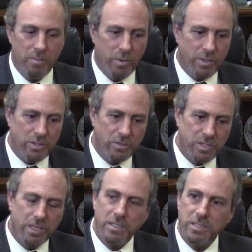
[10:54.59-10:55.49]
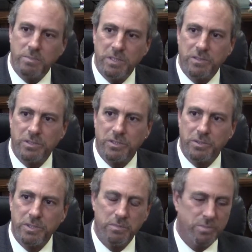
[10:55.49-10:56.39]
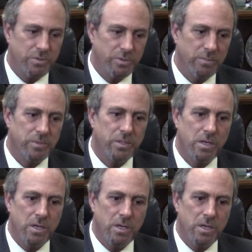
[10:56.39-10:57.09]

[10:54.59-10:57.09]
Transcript: But when you take these business trips,